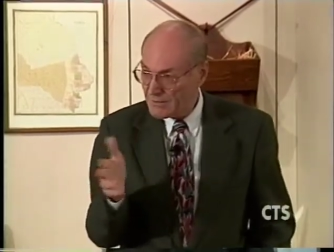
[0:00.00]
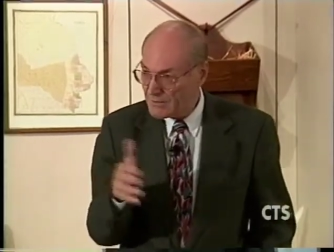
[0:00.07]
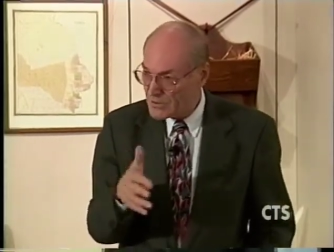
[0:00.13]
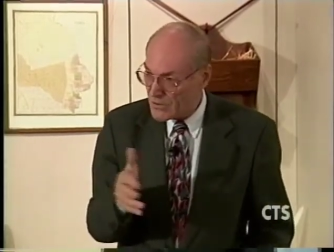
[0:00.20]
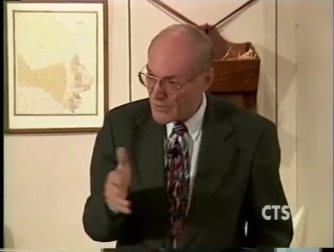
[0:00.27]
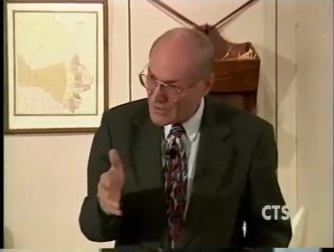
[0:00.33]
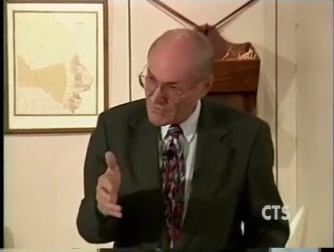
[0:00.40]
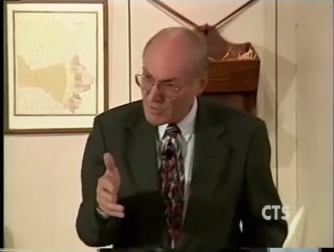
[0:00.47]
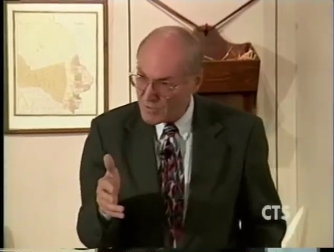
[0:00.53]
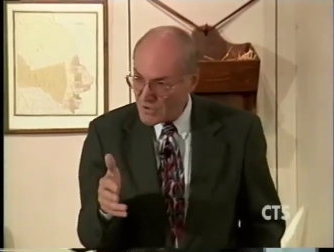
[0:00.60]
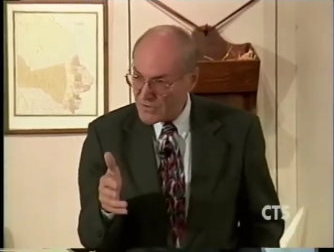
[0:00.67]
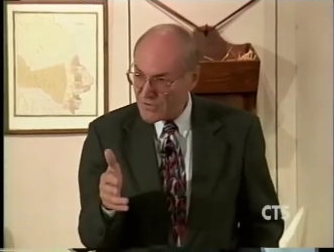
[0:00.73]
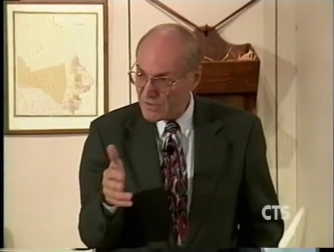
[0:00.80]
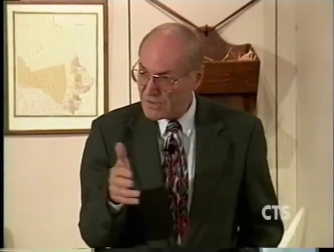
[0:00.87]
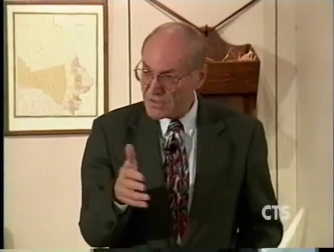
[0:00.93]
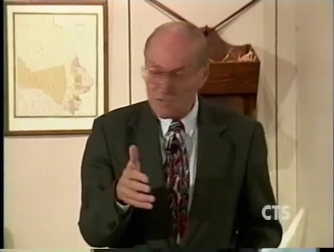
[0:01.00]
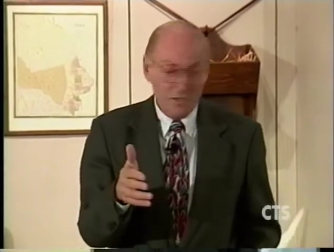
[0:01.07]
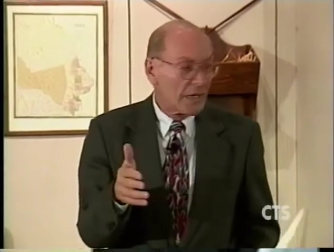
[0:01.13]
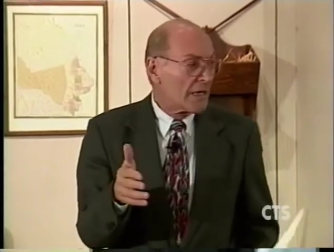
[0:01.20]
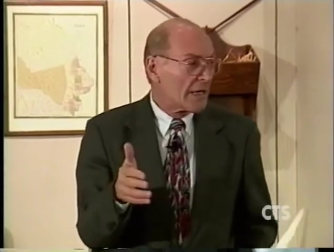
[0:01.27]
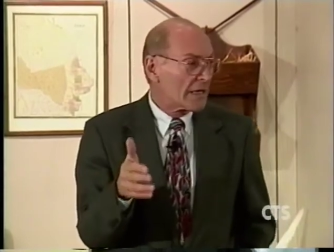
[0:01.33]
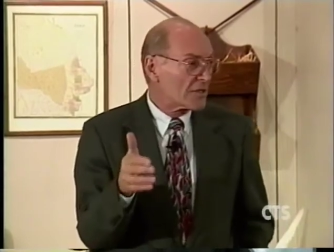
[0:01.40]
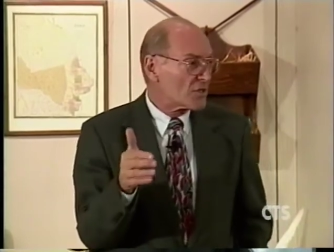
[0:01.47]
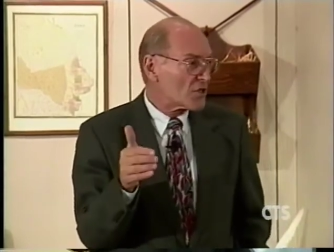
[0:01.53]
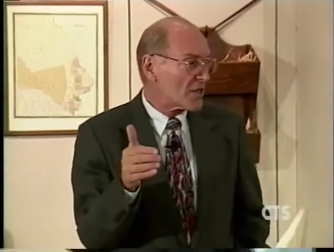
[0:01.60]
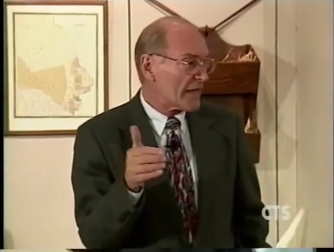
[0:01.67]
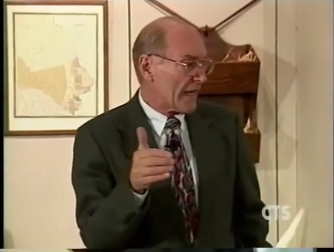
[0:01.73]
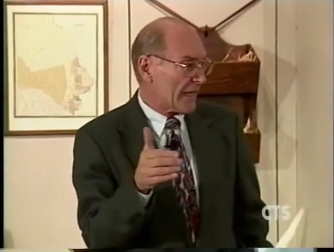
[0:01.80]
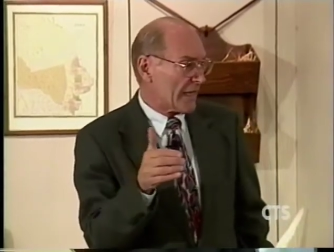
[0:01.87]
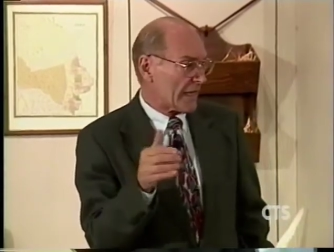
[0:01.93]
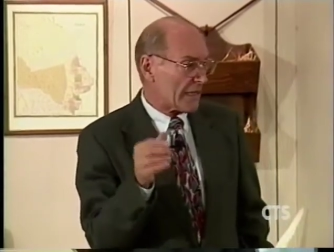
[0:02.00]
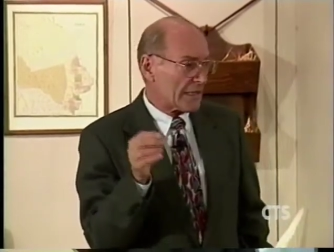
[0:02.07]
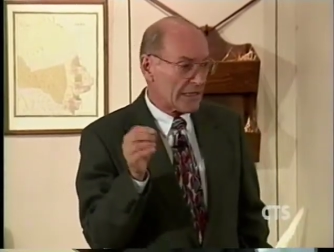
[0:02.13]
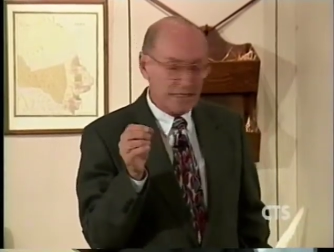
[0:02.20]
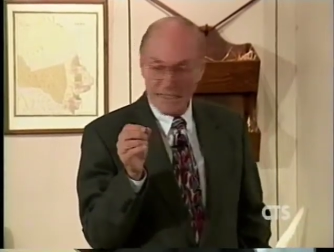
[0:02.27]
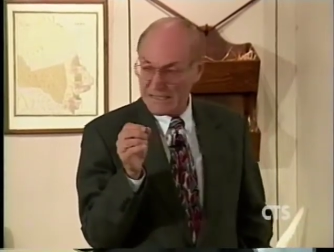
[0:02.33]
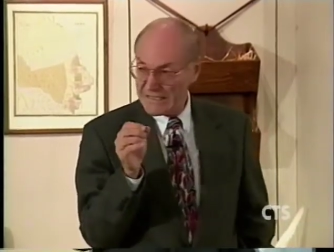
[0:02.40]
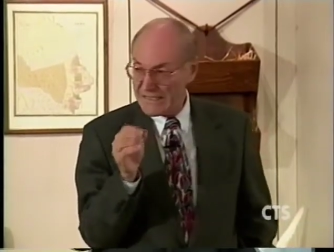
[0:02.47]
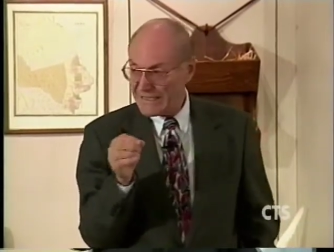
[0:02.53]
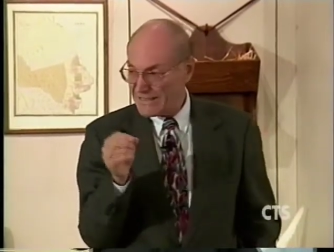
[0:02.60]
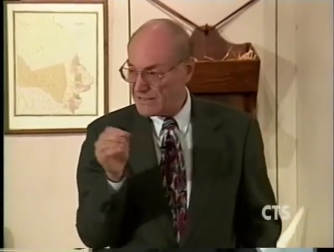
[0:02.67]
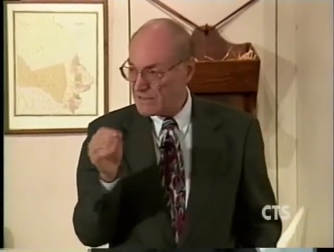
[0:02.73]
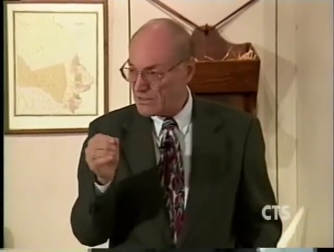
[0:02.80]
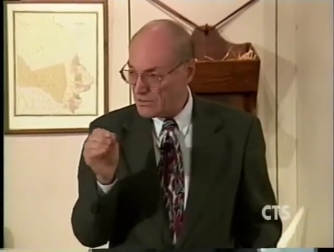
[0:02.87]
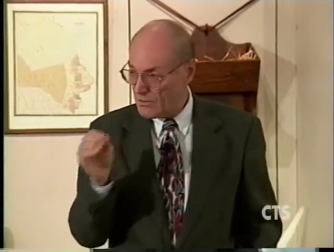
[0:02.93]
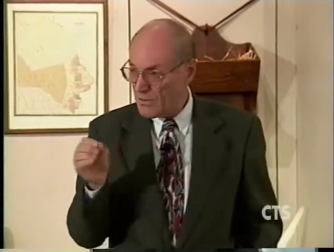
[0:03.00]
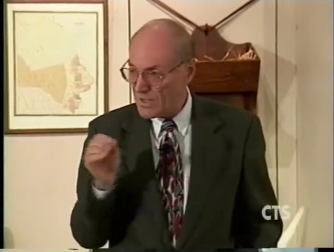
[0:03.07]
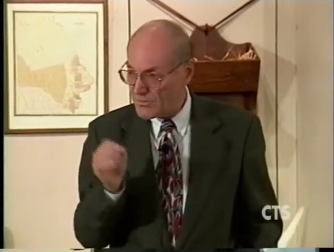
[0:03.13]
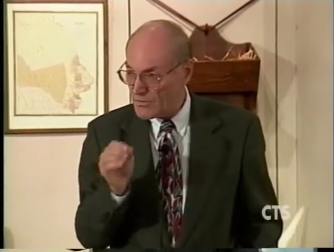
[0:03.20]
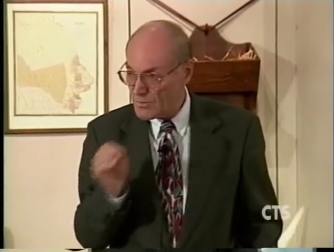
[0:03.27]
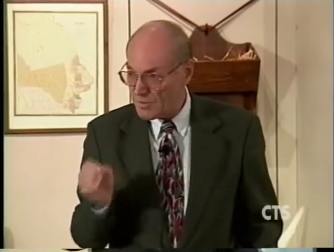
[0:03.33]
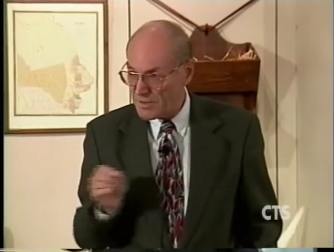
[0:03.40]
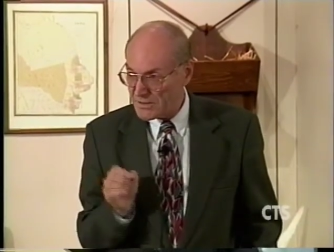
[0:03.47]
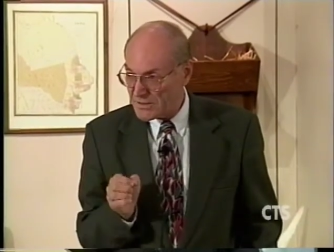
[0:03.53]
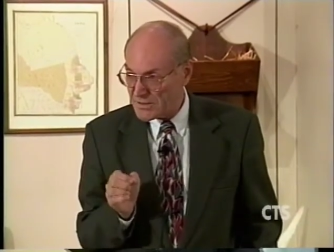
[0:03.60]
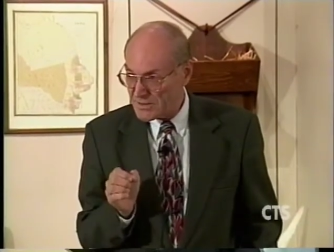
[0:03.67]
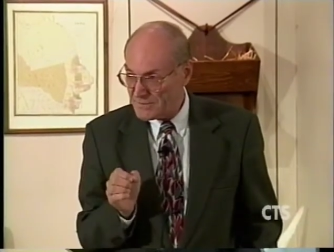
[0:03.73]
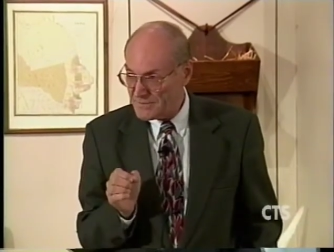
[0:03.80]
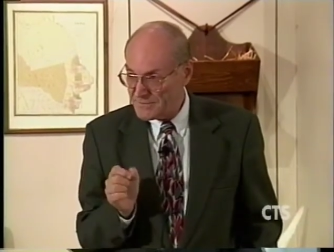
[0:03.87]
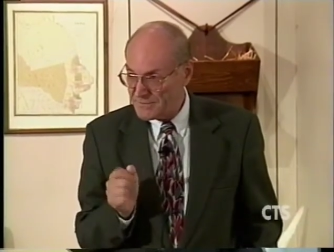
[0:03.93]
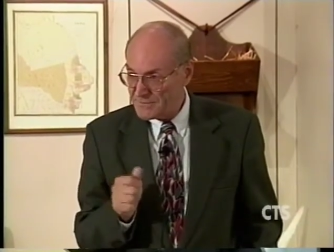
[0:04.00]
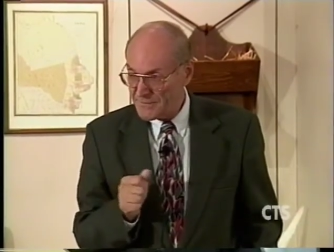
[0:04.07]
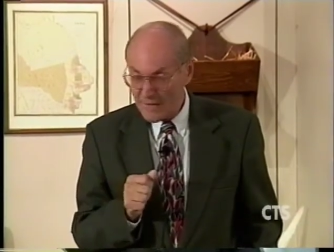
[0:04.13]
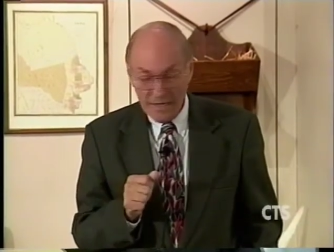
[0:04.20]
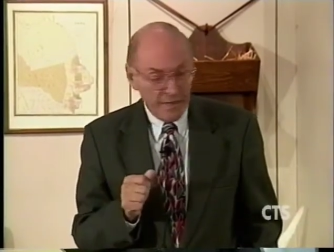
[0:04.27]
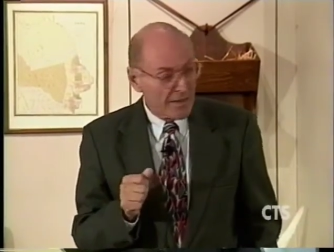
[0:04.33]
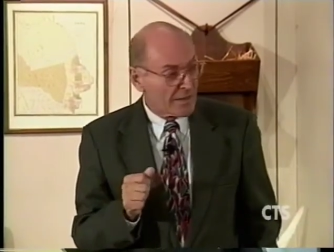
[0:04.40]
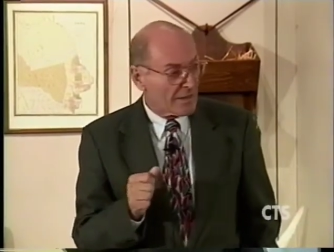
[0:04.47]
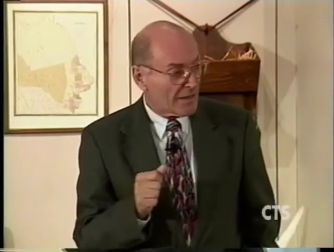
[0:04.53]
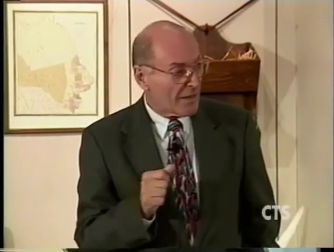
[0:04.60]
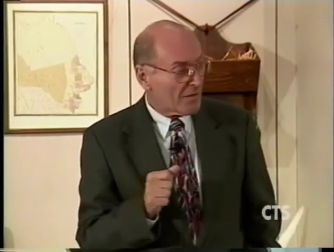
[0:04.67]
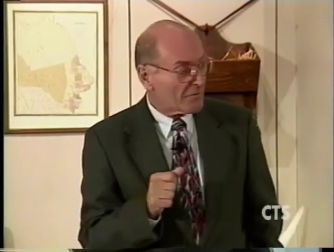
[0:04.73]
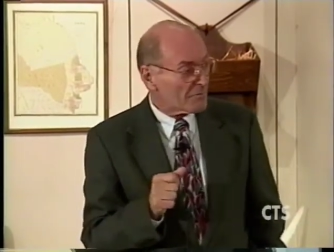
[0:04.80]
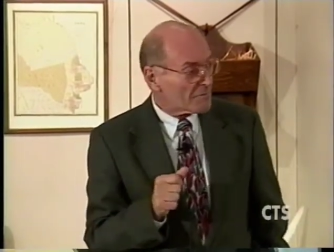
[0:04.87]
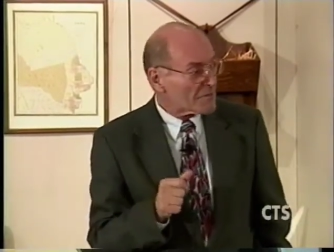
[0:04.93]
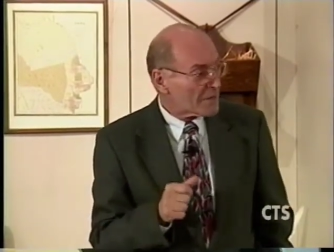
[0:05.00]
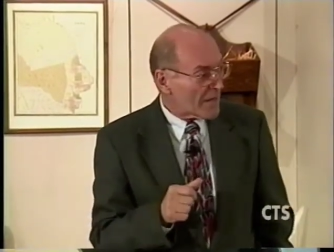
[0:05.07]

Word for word: so every birth is genetically identical quadruplets. Now, from the